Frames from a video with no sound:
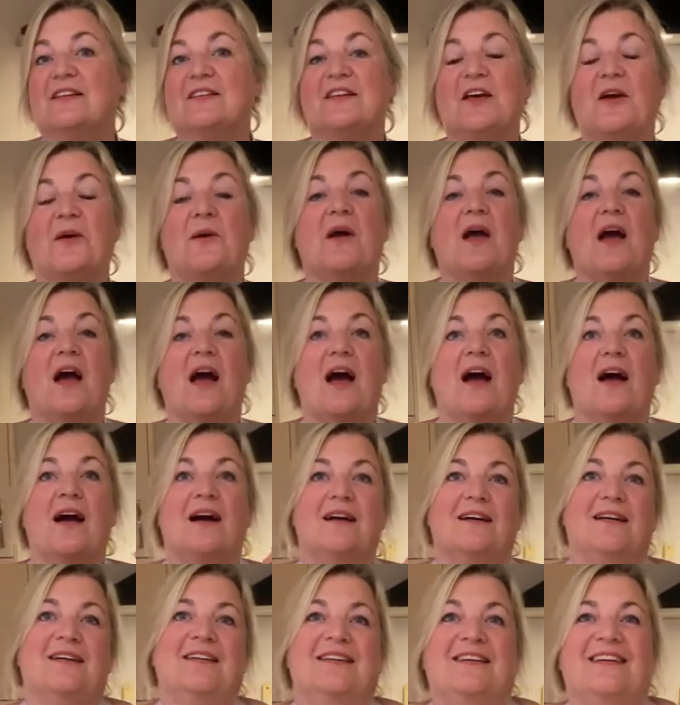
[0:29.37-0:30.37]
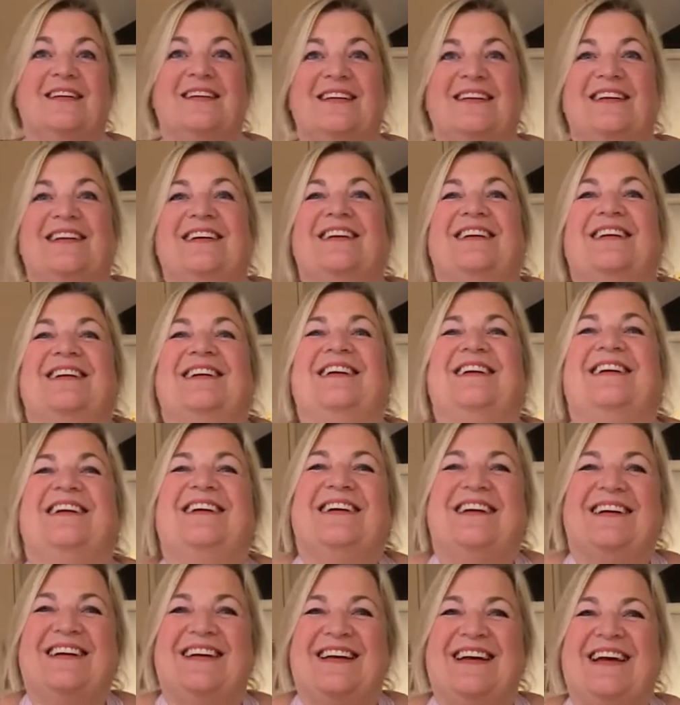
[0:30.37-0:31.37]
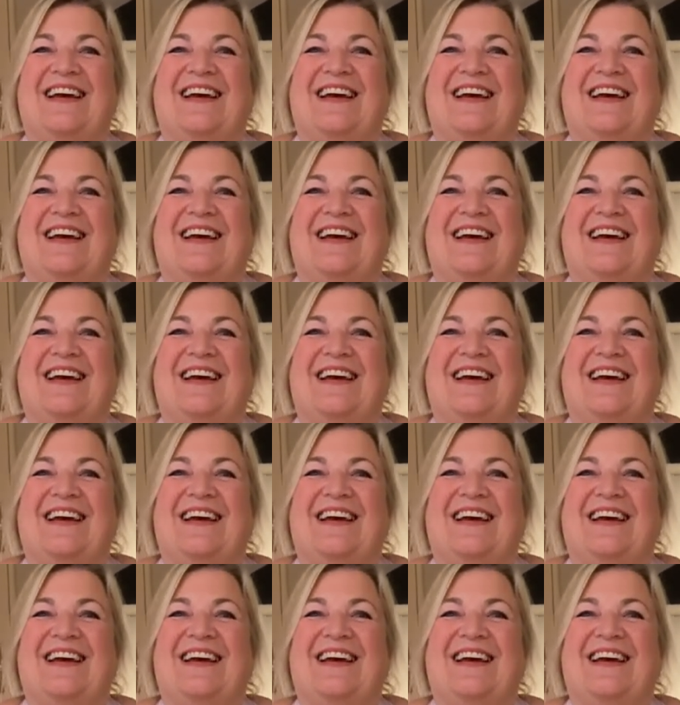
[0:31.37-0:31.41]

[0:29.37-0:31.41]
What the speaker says: I'm out in a sweat now.